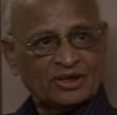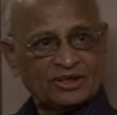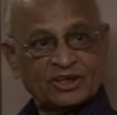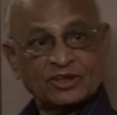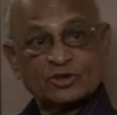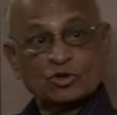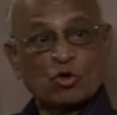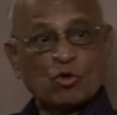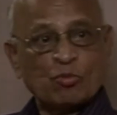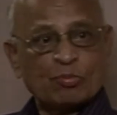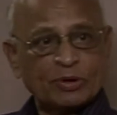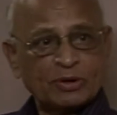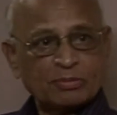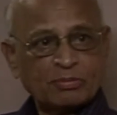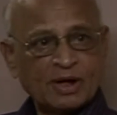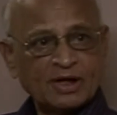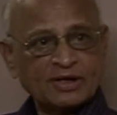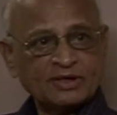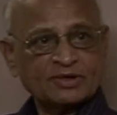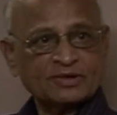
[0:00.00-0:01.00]
It has an
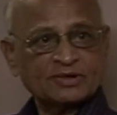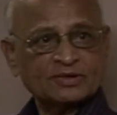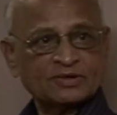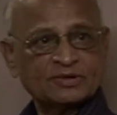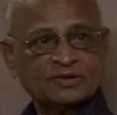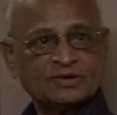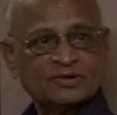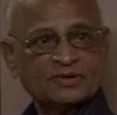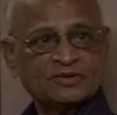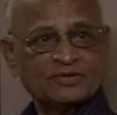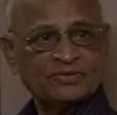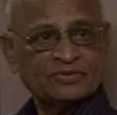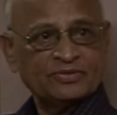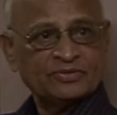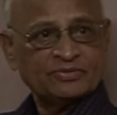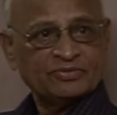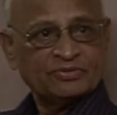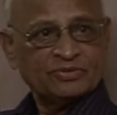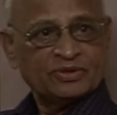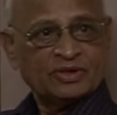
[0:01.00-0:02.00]
open mind,
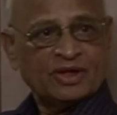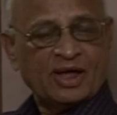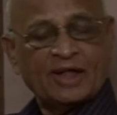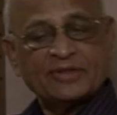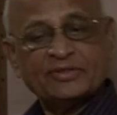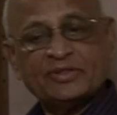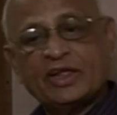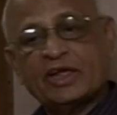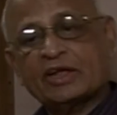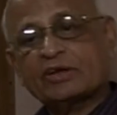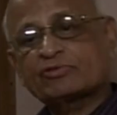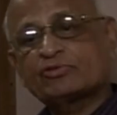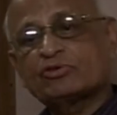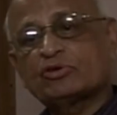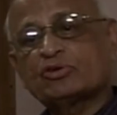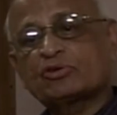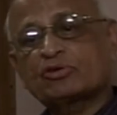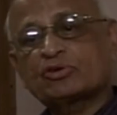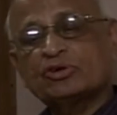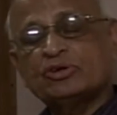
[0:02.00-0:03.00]
and
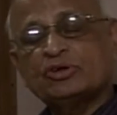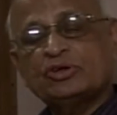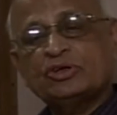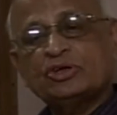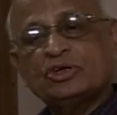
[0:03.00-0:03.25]
therefore,